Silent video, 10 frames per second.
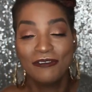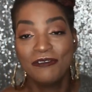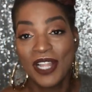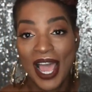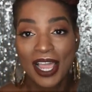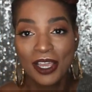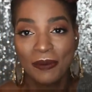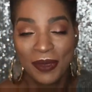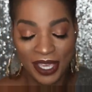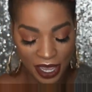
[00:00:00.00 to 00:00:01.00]
flack
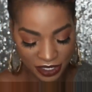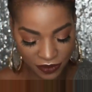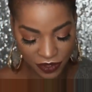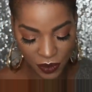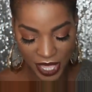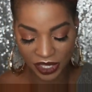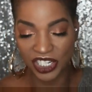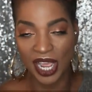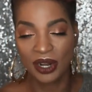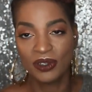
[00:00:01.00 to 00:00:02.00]
because of the way the
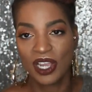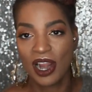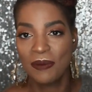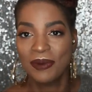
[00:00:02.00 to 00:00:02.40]
shadows are,